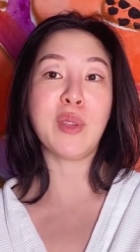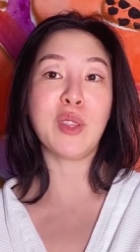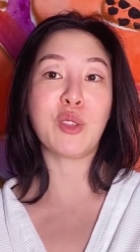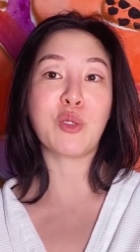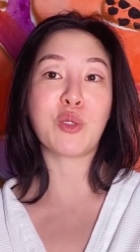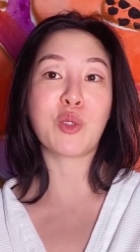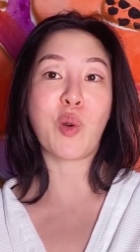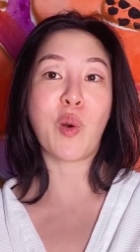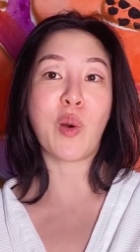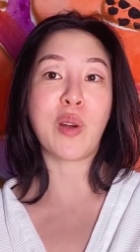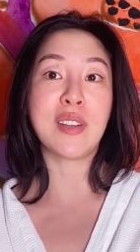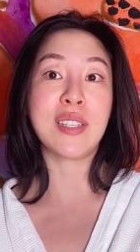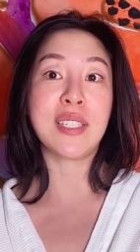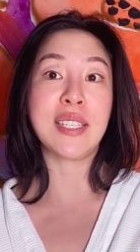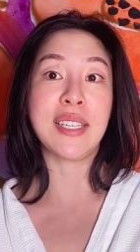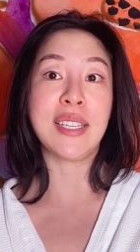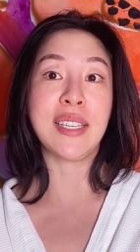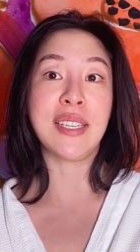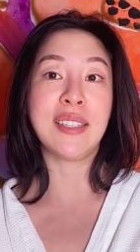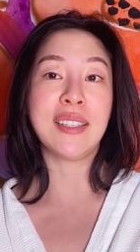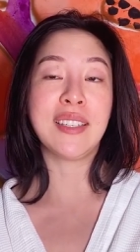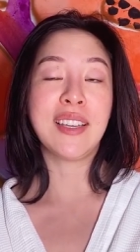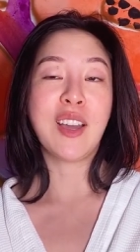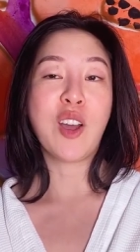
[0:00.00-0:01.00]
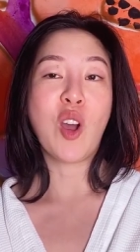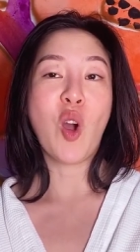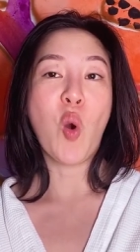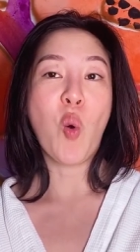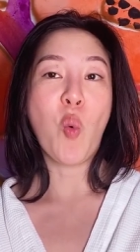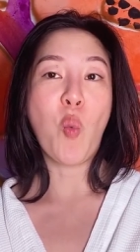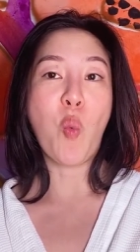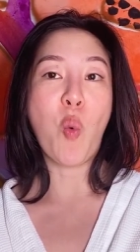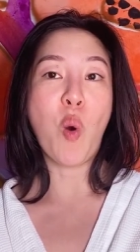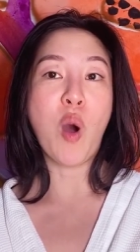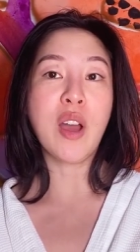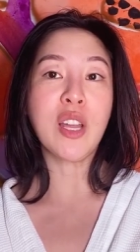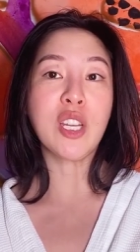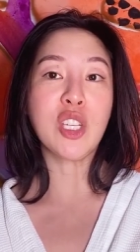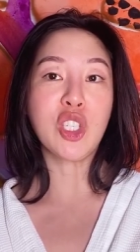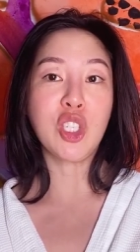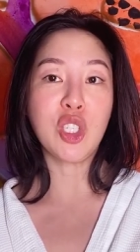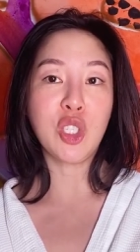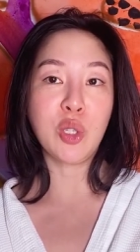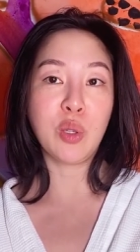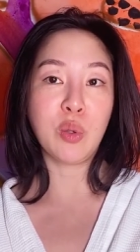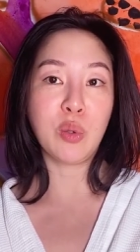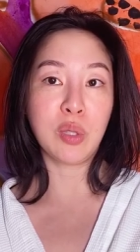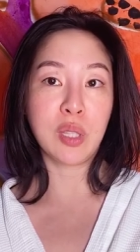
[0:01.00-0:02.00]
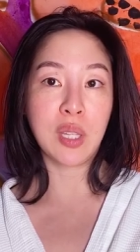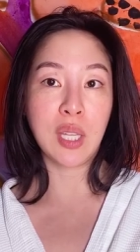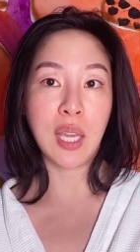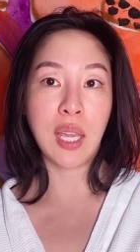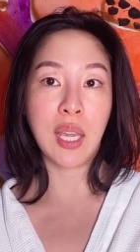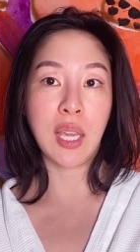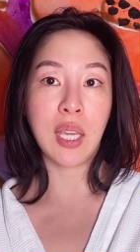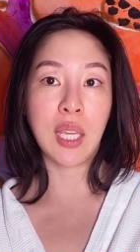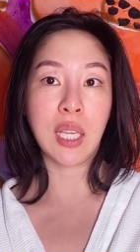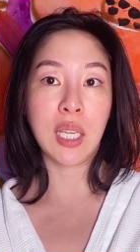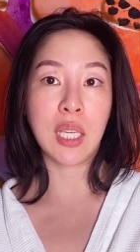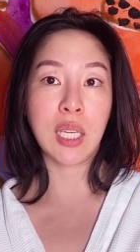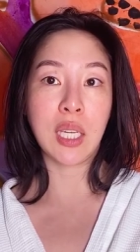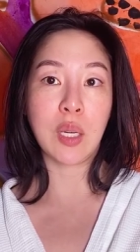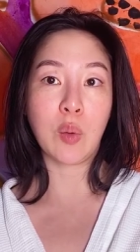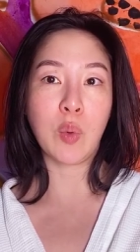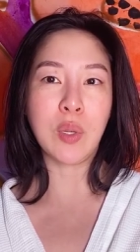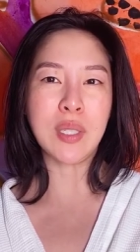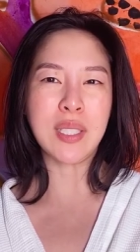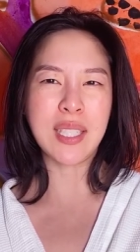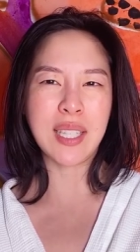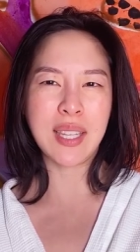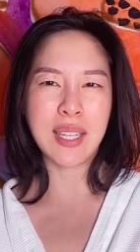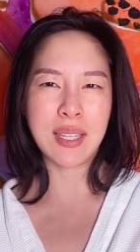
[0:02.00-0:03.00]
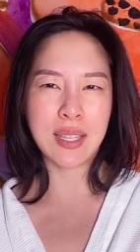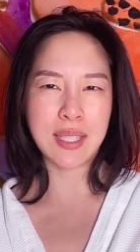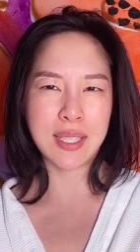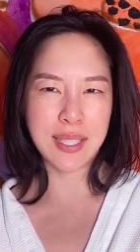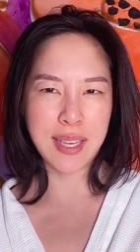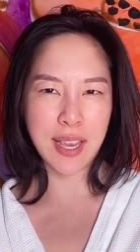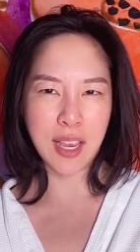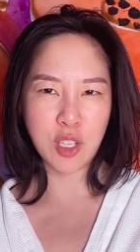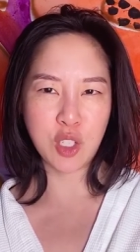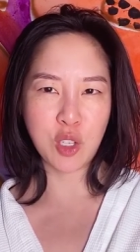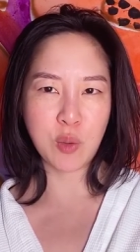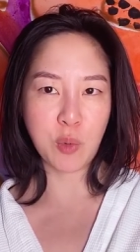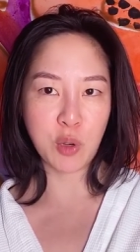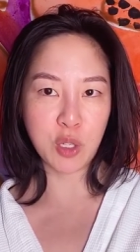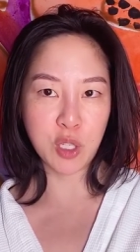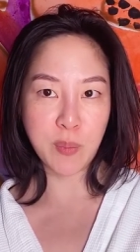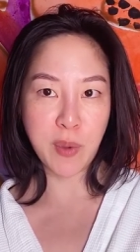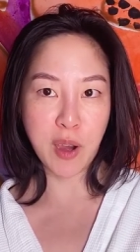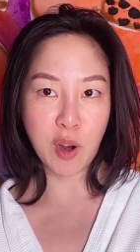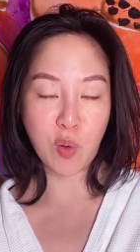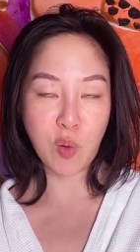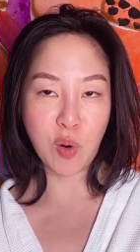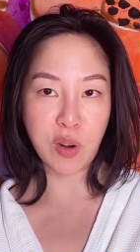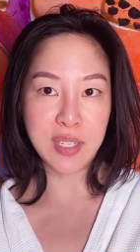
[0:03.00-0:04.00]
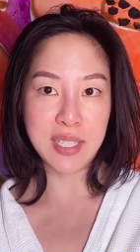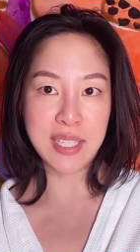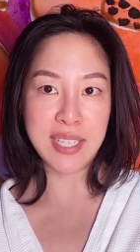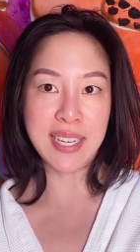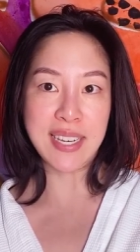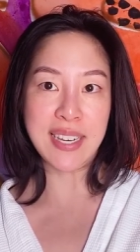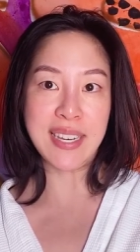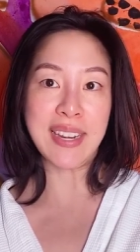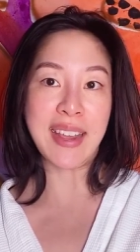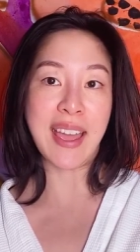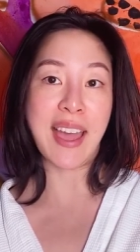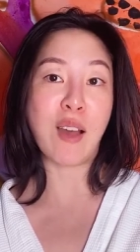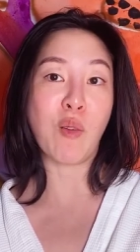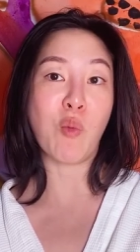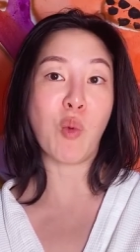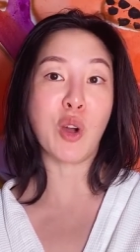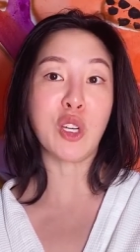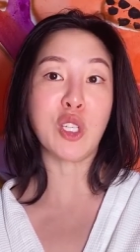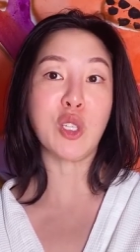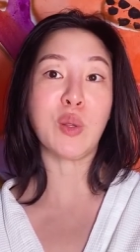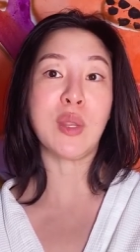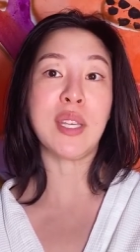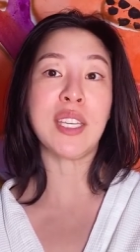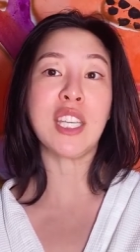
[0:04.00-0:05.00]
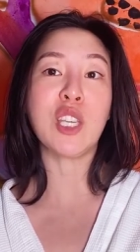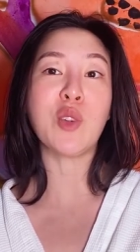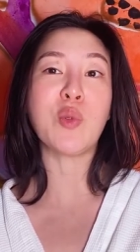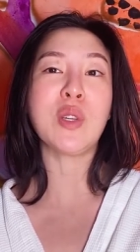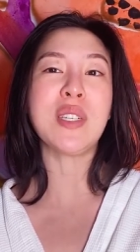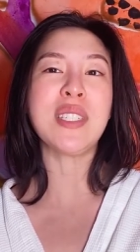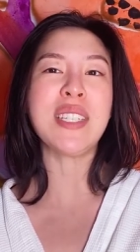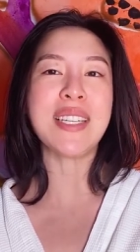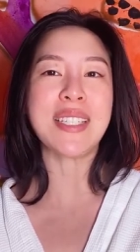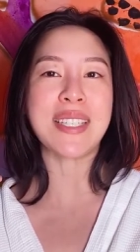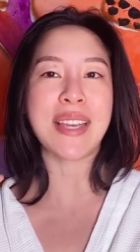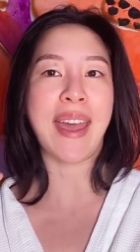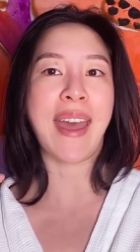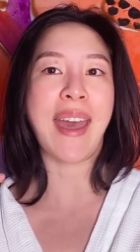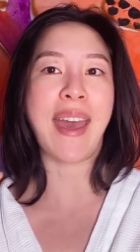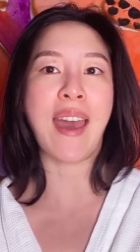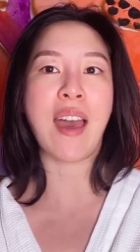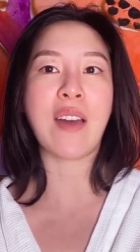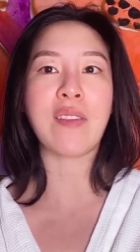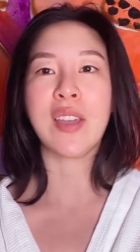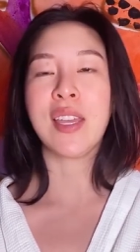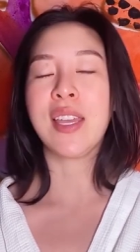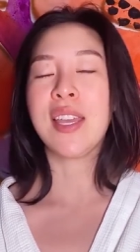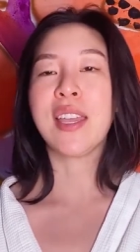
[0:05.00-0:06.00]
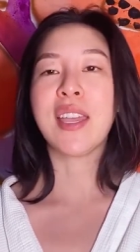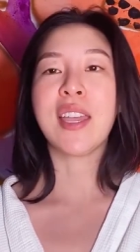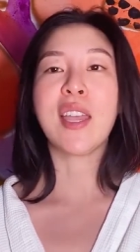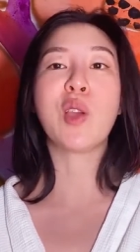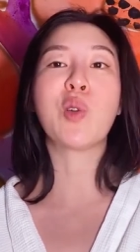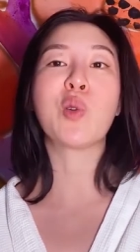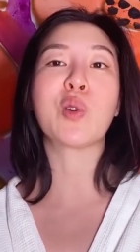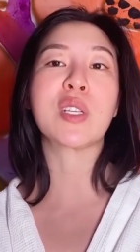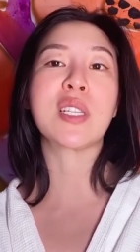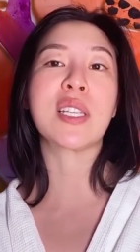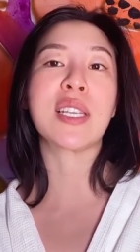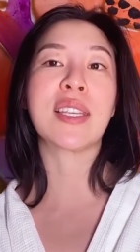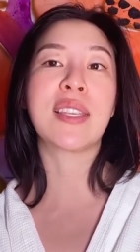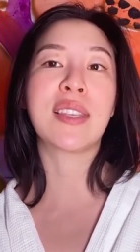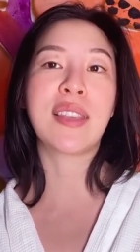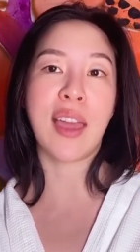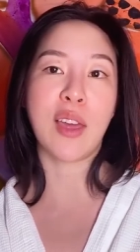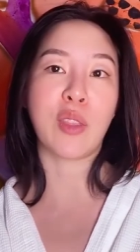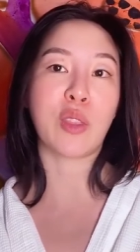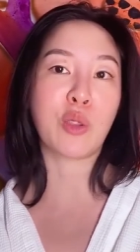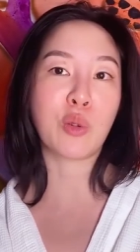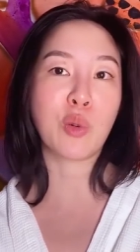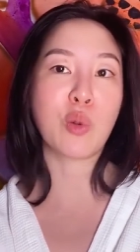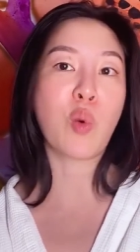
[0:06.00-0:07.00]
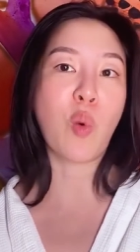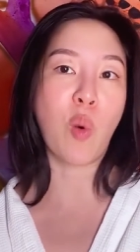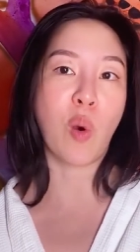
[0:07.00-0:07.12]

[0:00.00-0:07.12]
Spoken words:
been through quarantine, what do you think, what's the thing that scares you most about quarantine? And what do you think you would need to have in order to get through